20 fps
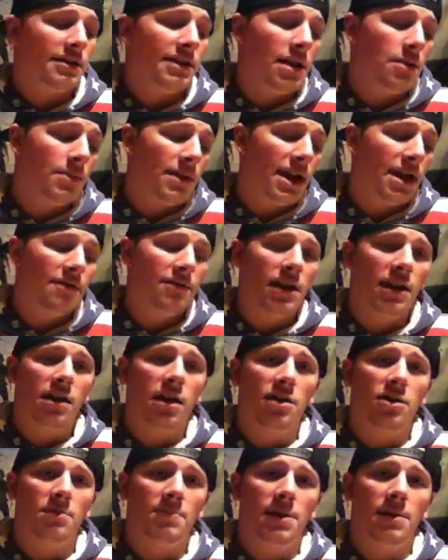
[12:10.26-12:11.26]
Then we have, like,
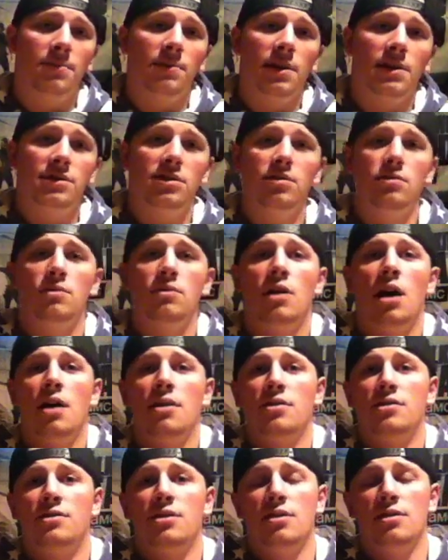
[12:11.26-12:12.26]
other people that do
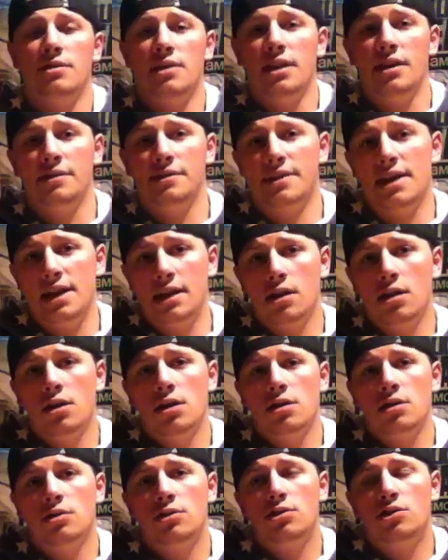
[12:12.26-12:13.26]
other certain things. Like,
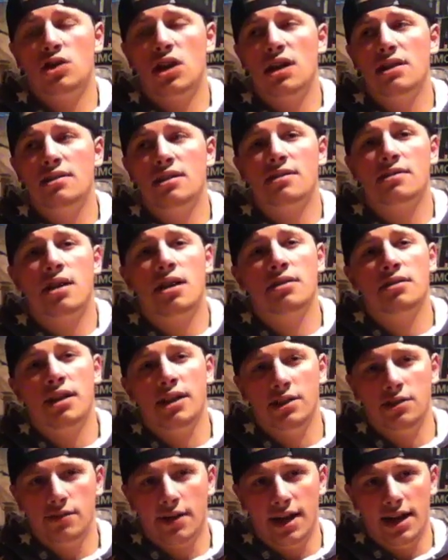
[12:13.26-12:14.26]
John does
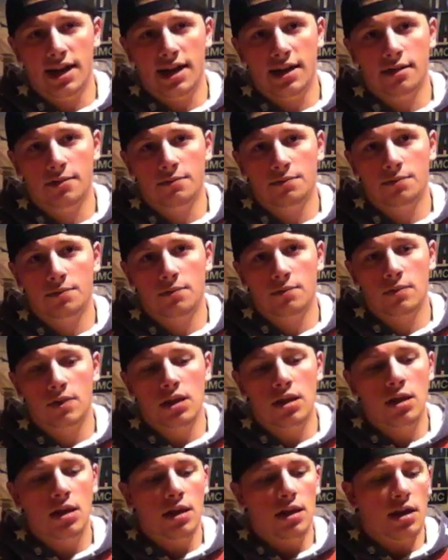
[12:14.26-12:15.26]
online trading.
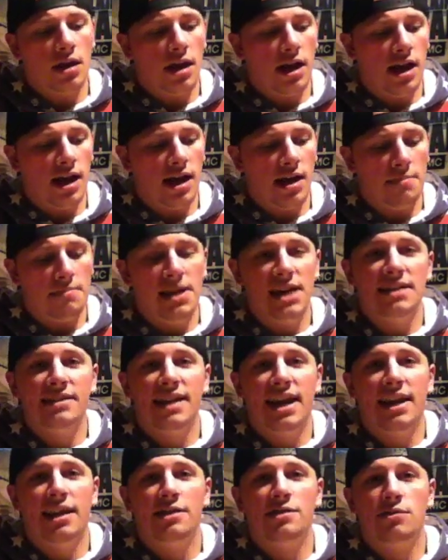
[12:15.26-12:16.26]
Me and
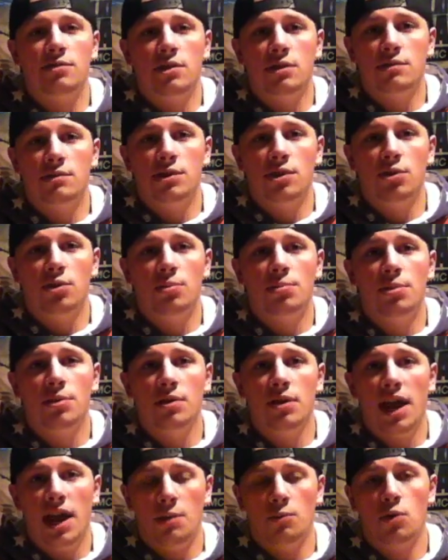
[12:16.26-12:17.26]
Danny do YouTube,
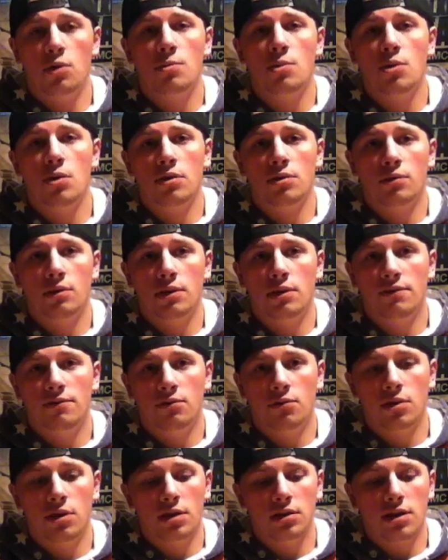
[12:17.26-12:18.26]
and
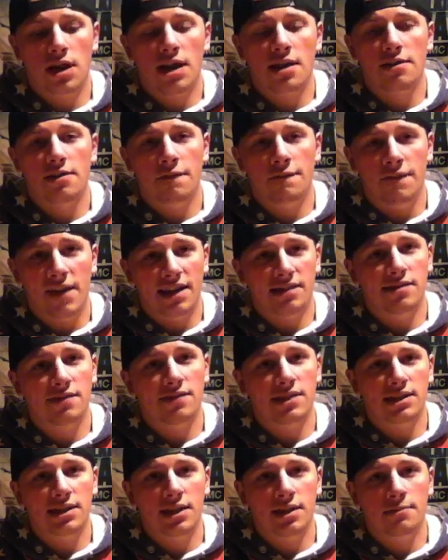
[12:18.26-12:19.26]
we're a lot of the face
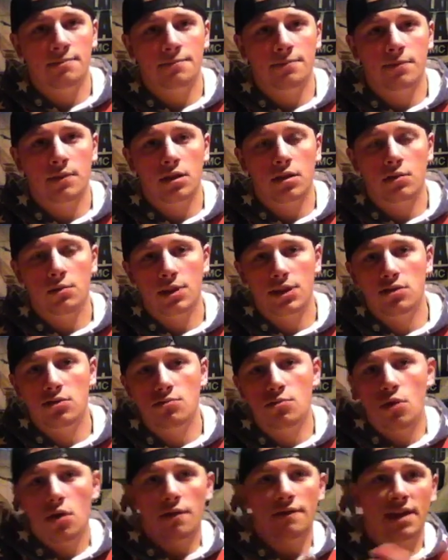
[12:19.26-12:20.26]
of the team. We
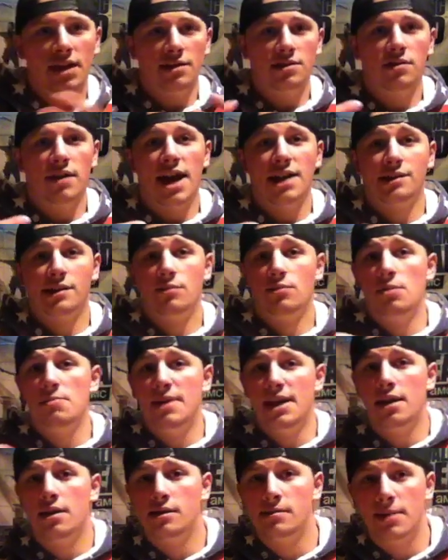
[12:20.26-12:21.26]
do more of the interaction. We
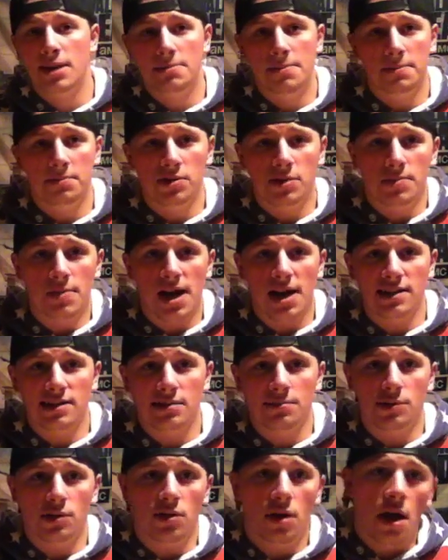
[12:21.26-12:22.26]
meet as many people as
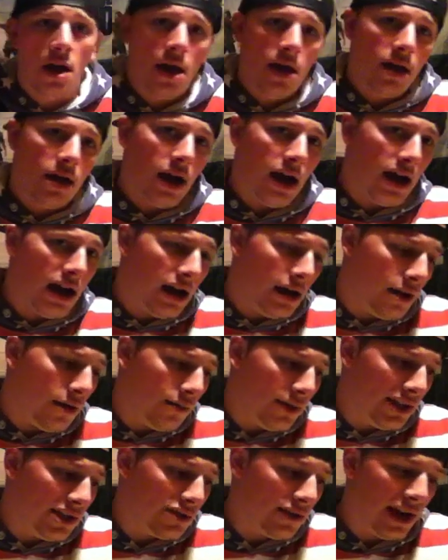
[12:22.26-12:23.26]
possible.
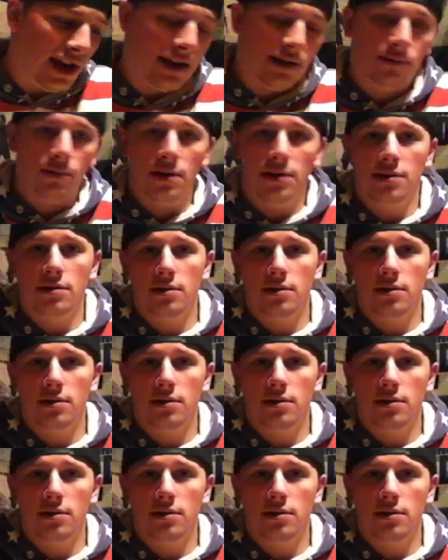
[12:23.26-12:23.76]
We trade